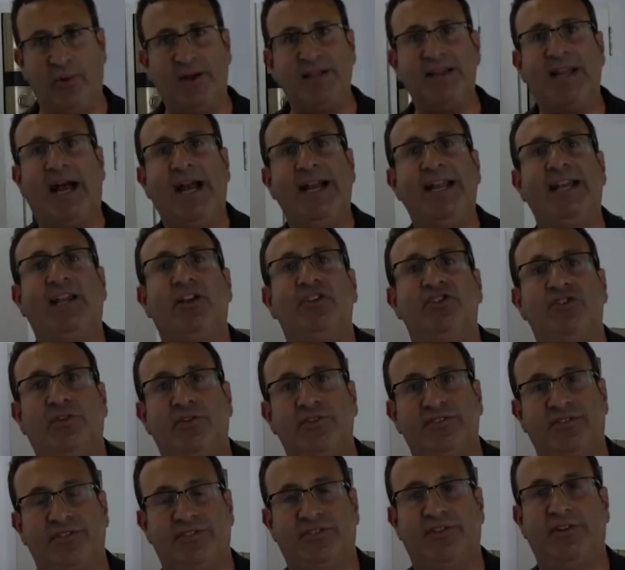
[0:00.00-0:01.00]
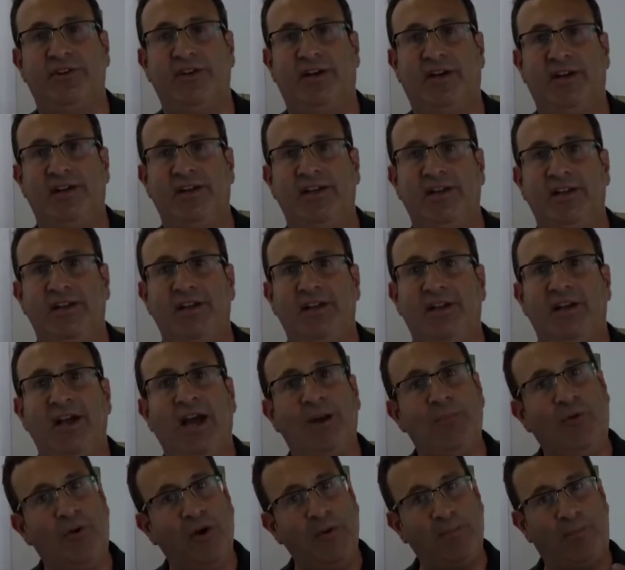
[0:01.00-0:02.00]
what lighting controls to turn on,
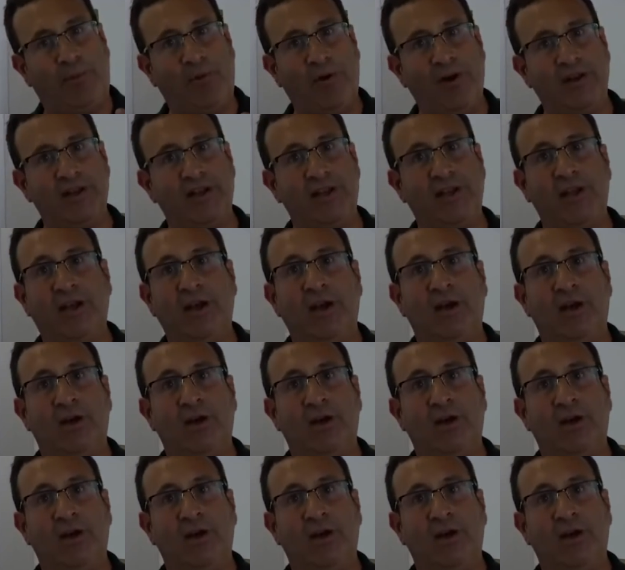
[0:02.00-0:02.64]
and more importantly,